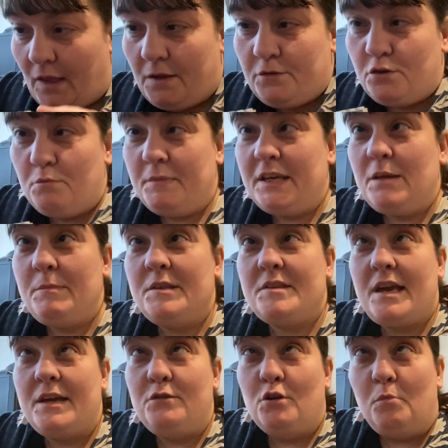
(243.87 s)
So a minim is
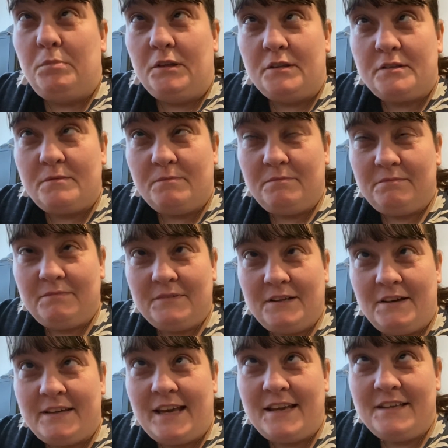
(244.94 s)
8 knobbles.
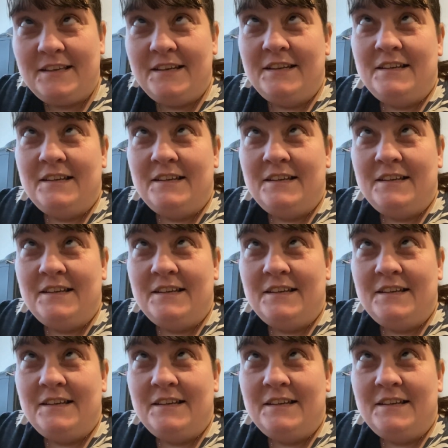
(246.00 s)
Okay.